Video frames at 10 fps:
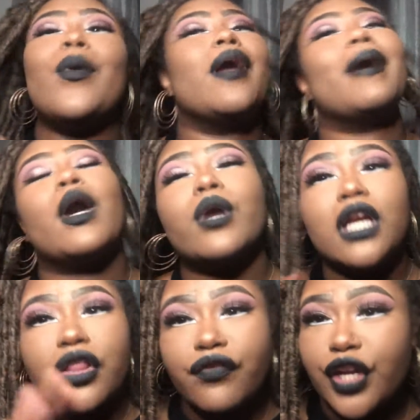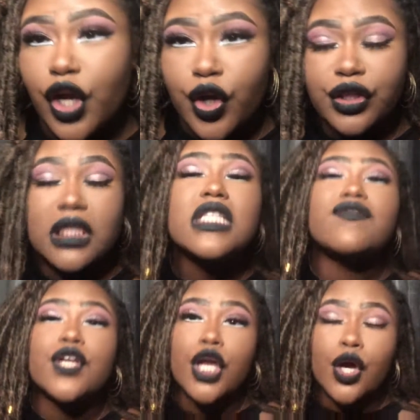we are back with another video. This
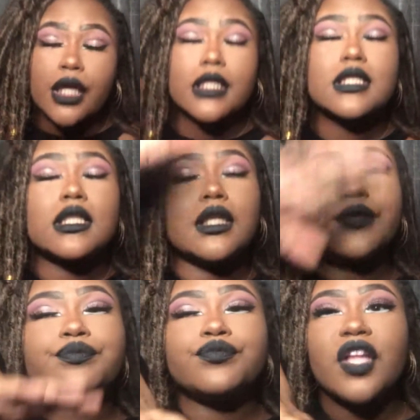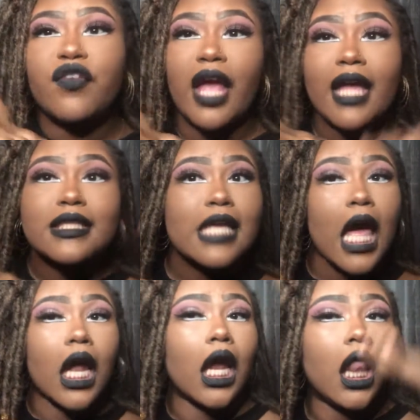video is if you can't
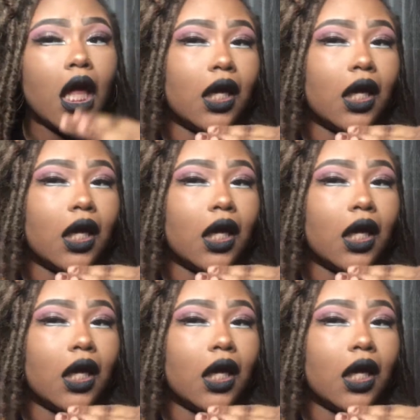tell,